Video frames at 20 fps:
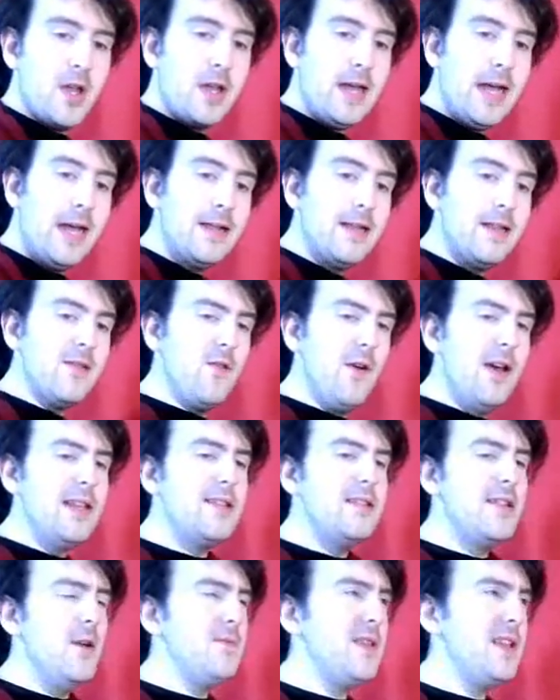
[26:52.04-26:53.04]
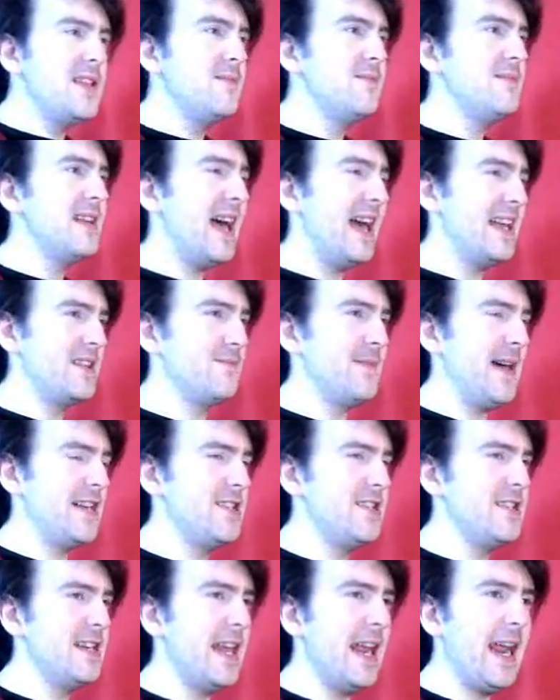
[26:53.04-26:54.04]
Yeah. There's always lovely, some nice
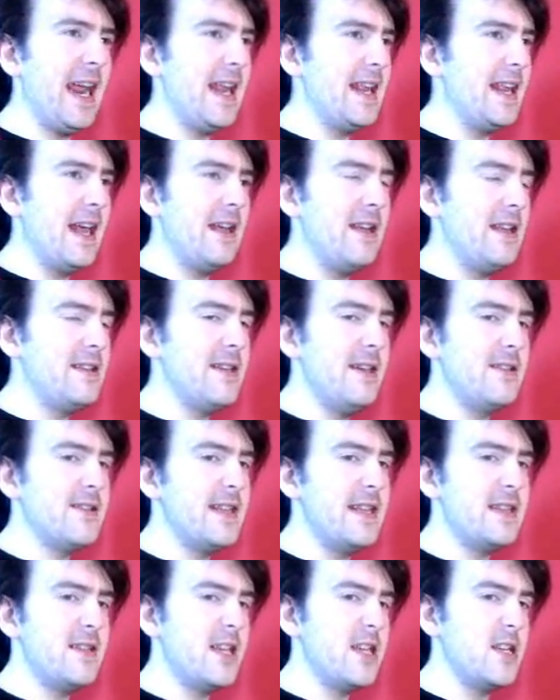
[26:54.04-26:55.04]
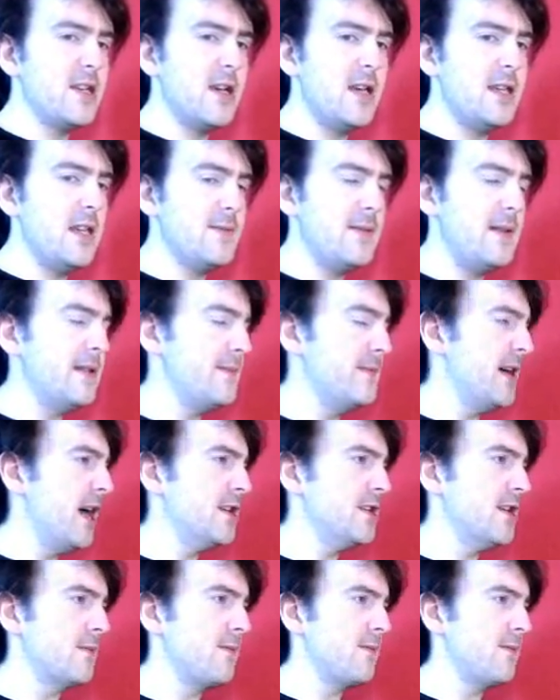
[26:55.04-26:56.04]
fashion gear in those Disney
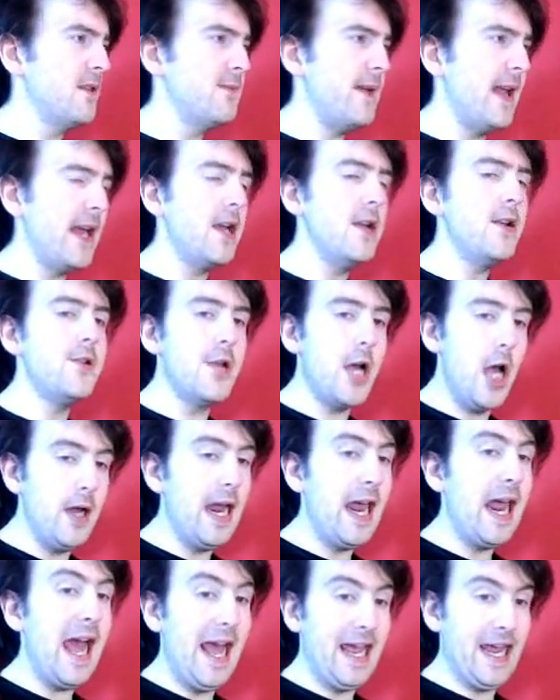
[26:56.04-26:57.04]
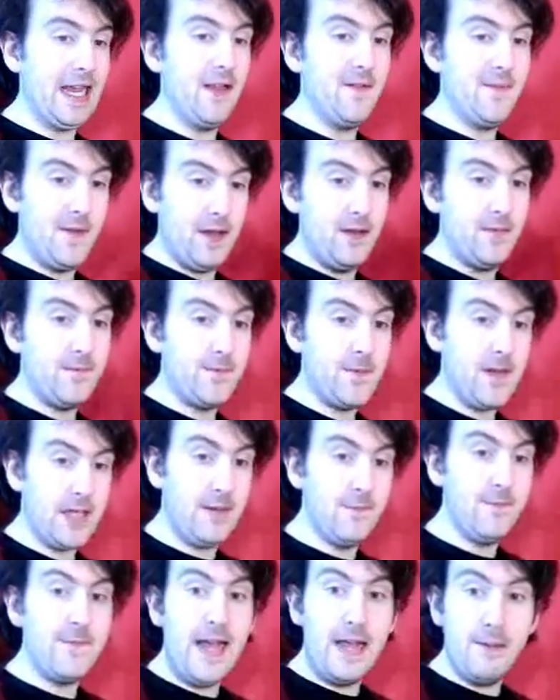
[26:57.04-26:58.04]
Empire shops. But I was thinking, no, it ain't going to
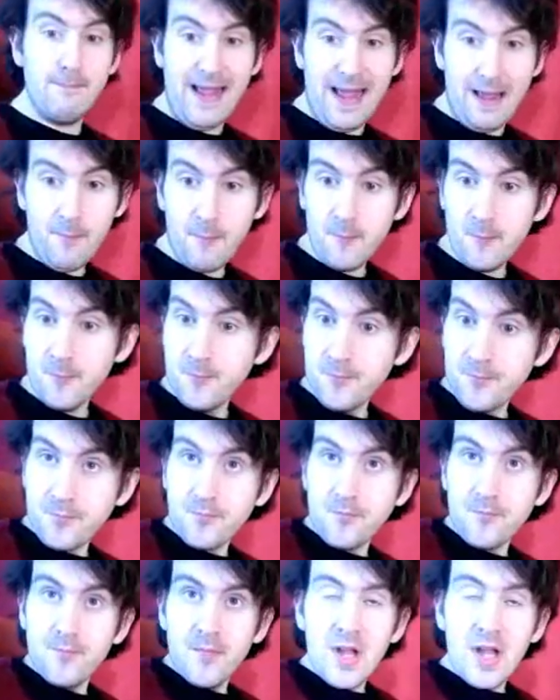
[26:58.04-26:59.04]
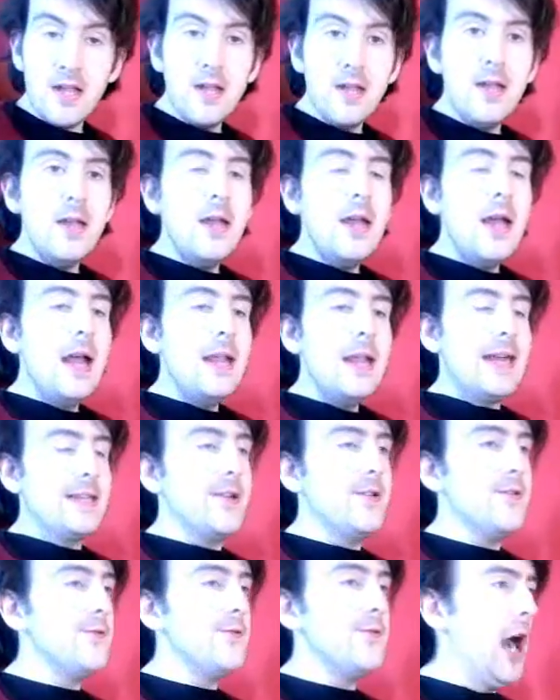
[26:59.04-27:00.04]
fucking fit me. And I
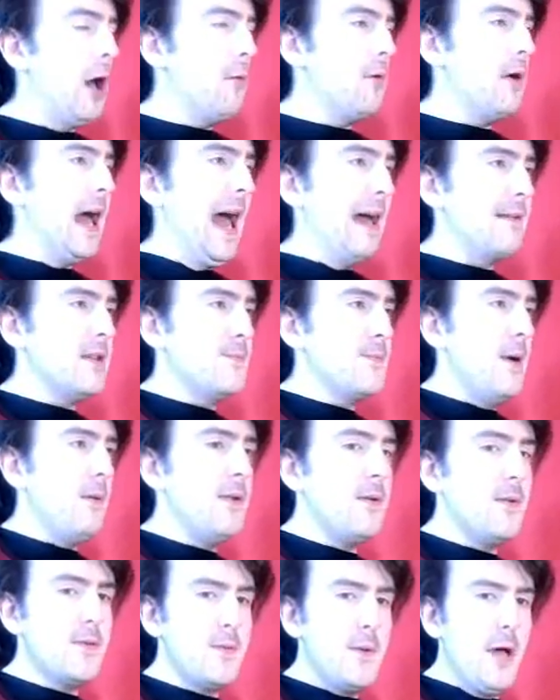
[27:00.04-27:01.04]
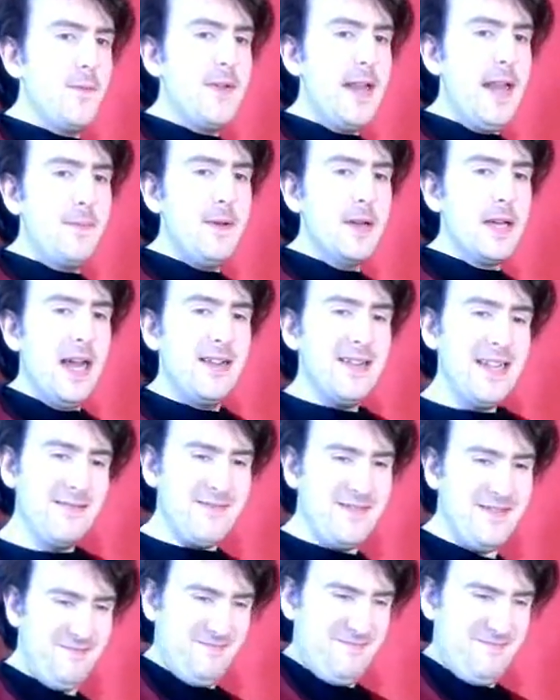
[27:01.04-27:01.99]
do not want to have to bother the effort going, no